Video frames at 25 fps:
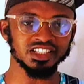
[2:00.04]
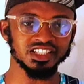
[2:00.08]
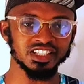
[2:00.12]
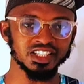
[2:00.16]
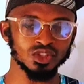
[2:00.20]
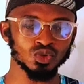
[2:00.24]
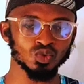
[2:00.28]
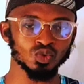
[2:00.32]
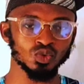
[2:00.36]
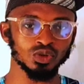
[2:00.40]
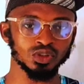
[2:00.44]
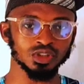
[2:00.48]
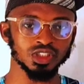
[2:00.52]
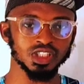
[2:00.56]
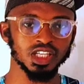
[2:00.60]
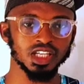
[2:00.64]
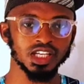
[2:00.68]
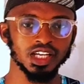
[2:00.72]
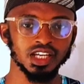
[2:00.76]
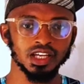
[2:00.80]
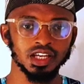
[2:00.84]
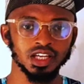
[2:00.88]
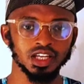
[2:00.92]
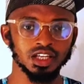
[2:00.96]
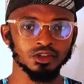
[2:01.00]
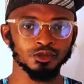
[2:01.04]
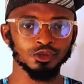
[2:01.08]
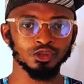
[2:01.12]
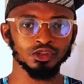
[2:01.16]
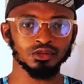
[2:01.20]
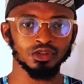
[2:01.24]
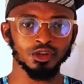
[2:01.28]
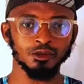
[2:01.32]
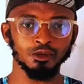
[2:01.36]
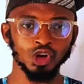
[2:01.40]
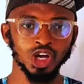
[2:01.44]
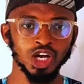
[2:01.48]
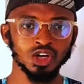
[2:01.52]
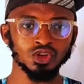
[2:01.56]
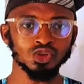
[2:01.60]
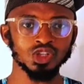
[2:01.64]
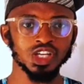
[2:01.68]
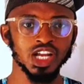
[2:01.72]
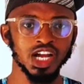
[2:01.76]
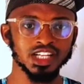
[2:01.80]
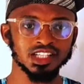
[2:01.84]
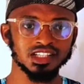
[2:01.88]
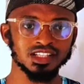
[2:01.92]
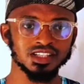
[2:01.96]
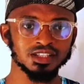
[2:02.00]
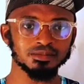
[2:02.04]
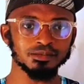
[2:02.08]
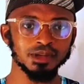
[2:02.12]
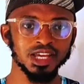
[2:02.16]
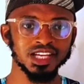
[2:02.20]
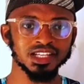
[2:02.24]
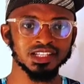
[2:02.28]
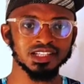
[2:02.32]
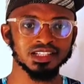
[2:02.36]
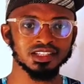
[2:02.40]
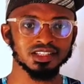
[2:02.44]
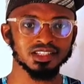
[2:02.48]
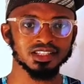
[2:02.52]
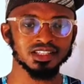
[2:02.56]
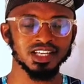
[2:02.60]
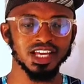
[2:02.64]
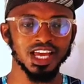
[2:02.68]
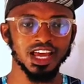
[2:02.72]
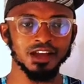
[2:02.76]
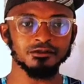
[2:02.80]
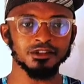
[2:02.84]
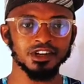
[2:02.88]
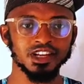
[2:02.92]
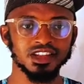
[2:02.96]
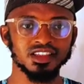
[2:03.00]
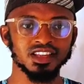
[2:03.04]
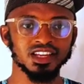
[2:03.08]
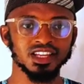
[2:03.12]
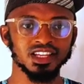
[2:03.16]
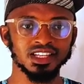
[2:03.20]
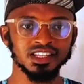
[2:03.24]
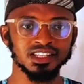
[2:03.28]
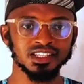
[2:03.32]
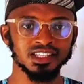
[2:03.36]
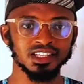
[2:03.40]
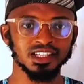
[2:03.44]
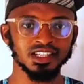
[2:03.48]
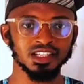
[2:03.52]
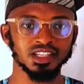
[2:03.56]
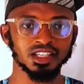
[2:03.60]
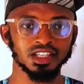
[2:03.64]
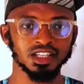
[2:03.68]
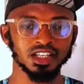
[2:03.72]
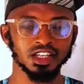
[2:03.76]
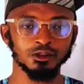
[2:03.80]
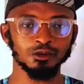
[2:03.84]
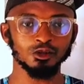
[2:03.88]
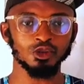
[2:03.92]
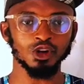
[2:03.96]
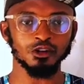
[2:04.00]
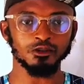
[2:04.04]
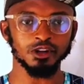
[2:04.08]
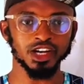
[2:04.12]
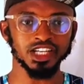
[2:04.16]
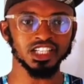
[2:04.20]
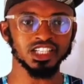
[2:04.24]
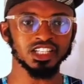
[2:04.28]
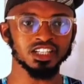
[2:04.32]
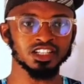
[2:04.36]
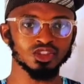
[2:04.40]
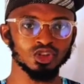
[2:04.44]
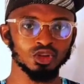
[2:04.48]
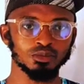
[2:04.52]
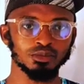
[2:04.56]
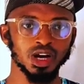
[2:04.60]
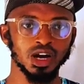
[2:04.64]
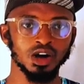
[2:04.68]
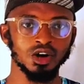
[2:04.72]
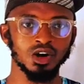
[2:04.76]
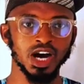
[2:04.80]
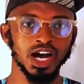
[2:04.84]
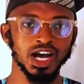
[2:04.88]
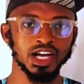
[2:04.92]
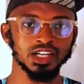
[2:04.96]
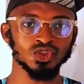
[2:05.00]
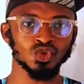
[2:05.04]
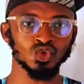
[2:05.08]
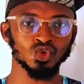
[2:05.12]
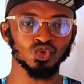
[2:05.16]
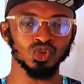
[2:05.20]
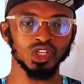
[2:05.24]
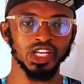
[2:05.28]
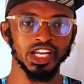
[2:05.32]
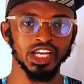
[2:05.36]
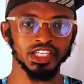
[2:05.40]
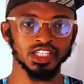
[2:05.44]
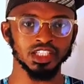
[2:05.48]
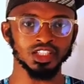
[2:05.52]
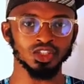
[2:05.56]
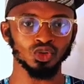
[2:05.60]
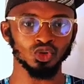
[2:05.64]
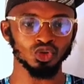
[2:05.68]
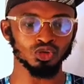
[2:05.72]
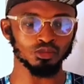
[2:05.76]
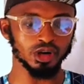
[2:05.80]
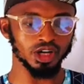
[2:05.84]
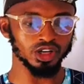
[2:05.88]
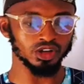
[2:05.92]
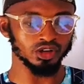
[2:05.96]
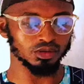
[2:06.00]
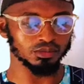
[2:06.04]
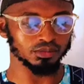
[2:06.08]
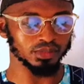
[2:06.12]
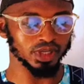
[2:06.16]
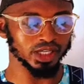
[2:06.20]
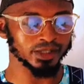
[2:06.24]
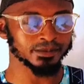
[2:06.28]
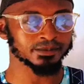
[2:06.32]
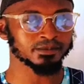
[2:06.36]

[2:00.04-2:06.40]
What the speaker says: this one. If you can do that, it makes everything easy if you are finding it somehow hard to learn the Yoruba number.